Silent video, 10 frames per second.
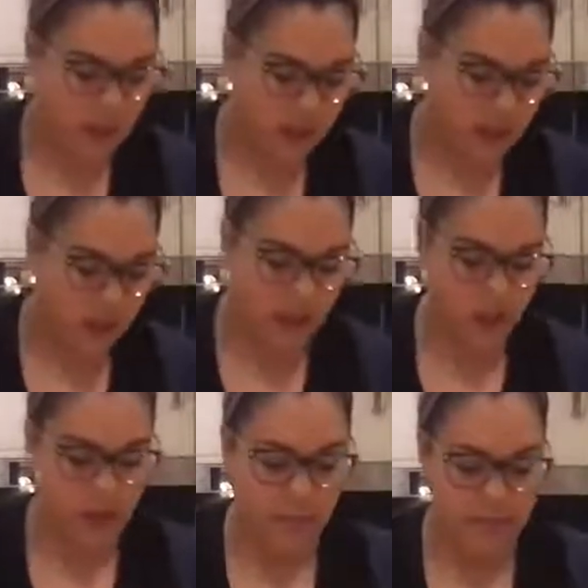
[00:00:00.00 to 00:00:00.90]

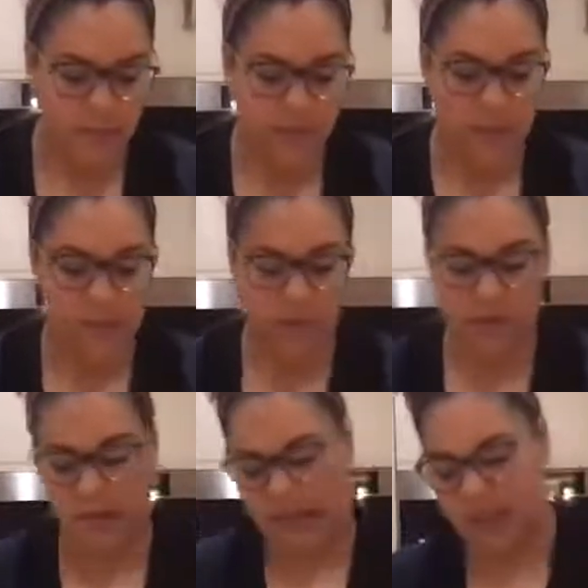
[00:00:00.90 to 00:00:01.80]
So, this is your
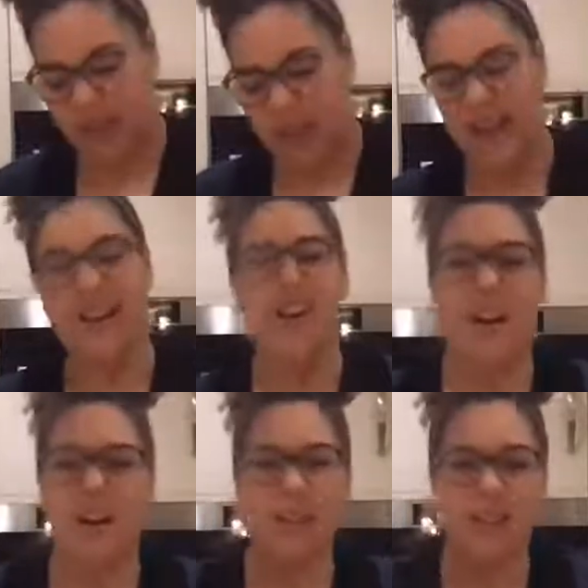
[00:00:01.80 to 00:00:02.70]
checkered cake.
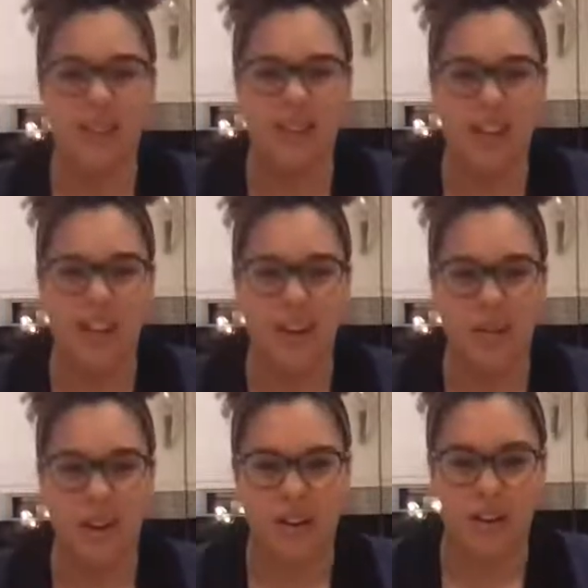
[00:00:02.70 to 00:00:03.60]
I was going to layer
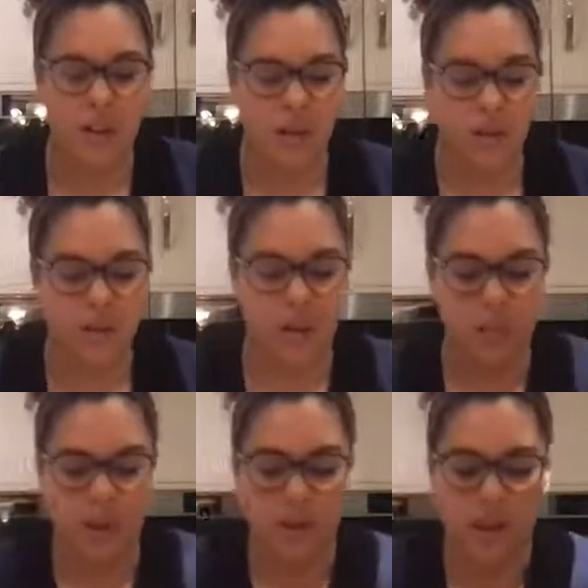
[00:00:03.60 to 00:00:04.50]
my other two on top
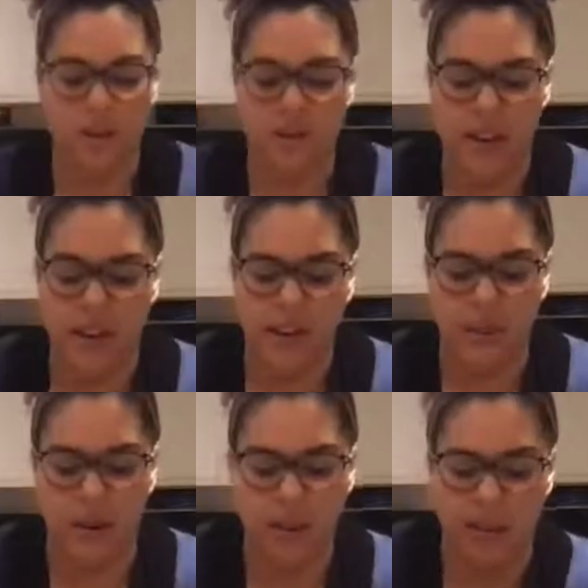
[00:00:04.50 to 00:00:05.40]
once I'd finished,
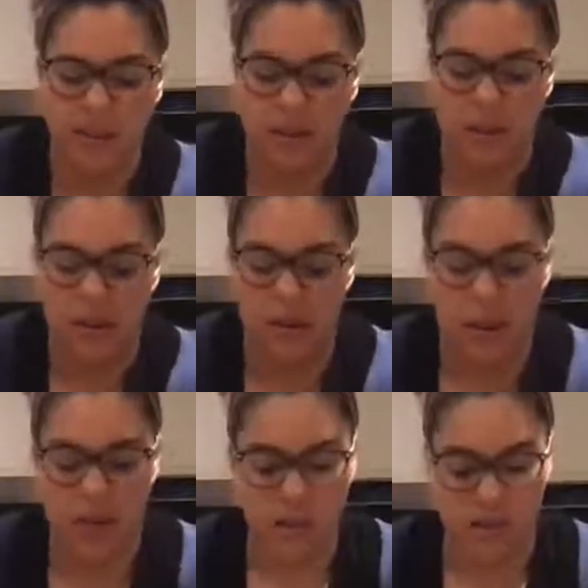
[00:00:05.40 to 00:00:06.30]
but I don't think that
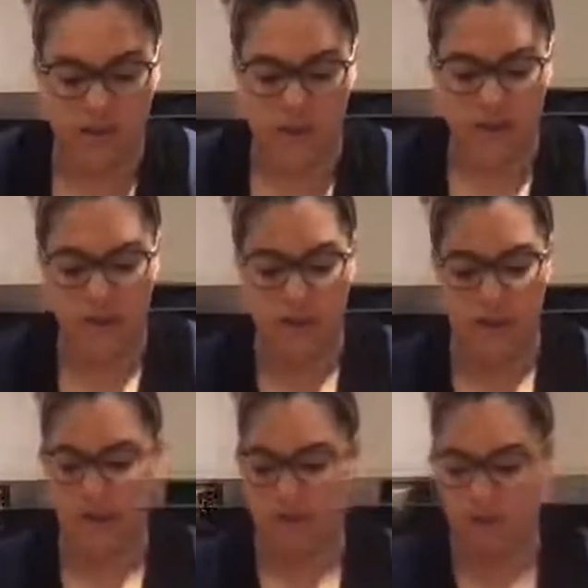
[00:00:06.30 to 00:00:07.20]
that's the best
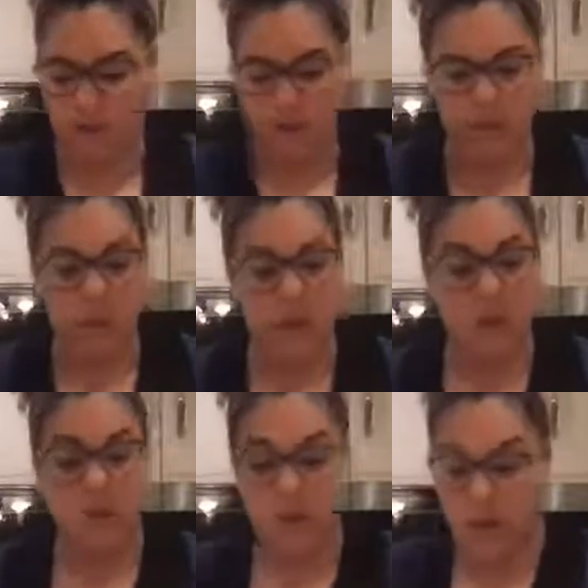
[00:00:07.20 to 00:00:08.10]
idea in the world.
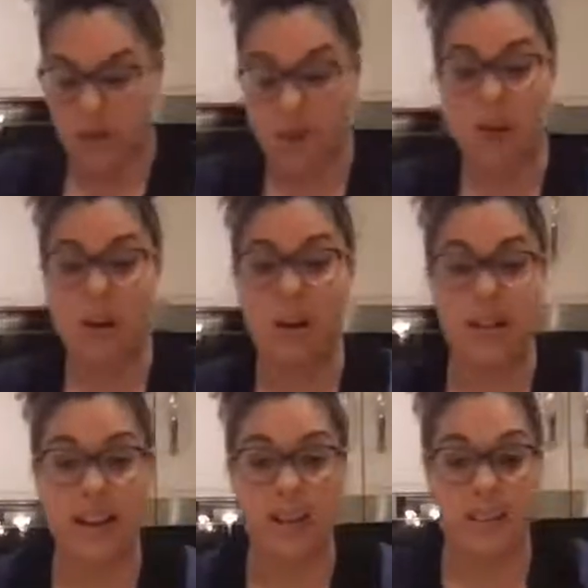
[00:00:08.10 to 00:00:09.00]
So, you can
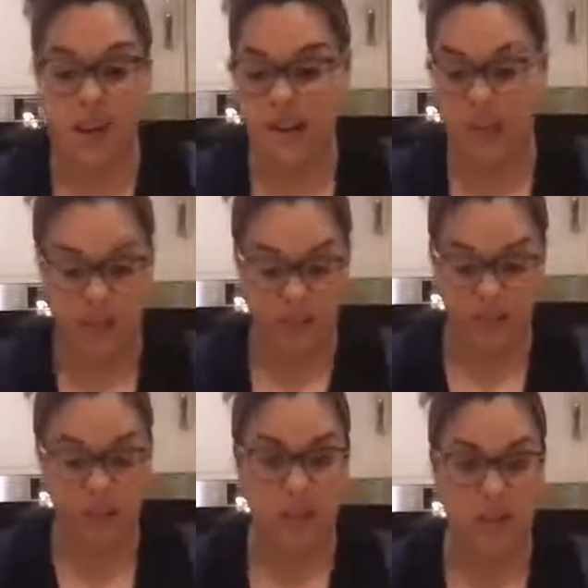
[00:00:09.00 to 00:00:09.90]
either leave it like this and
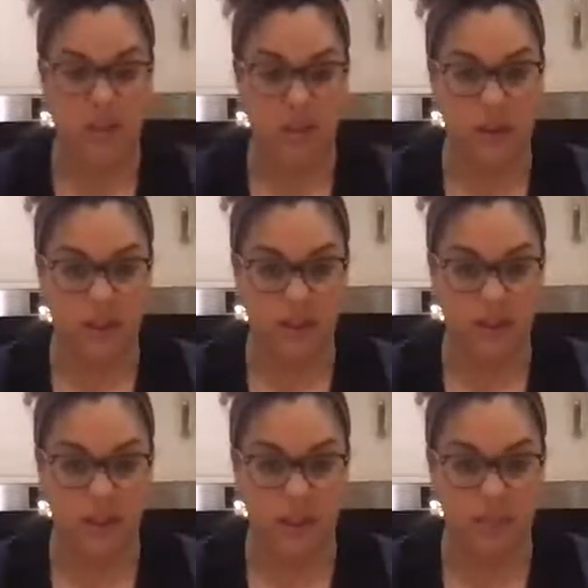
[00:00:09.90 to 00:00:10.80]
just dust it with icing
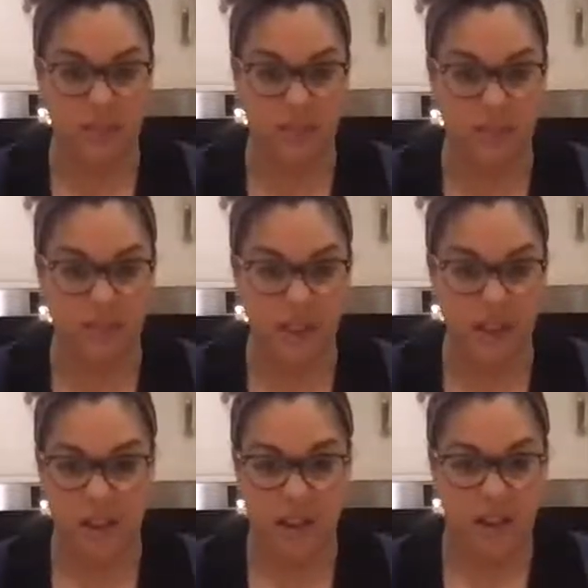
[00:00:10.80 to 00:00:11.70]
sugar.
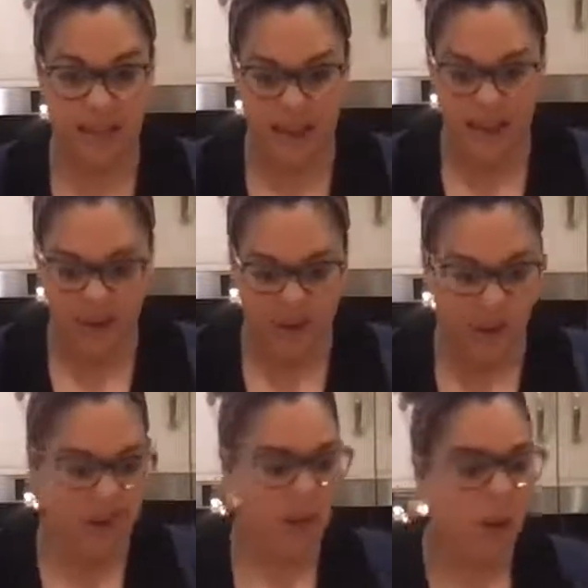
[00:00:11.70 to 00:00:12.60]
That's
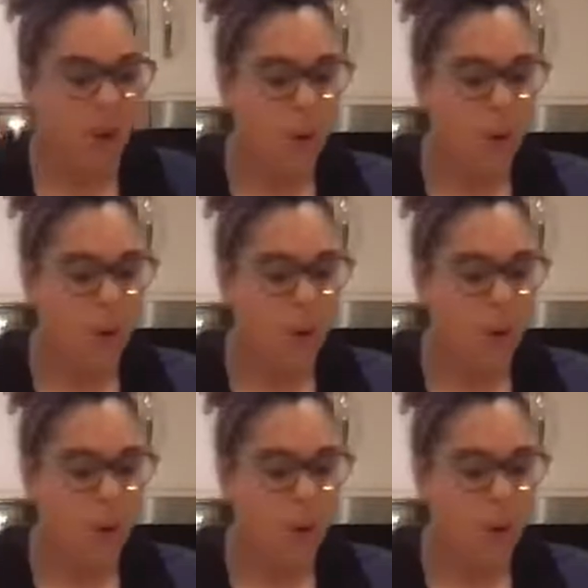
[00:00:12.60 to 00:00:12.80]
fine.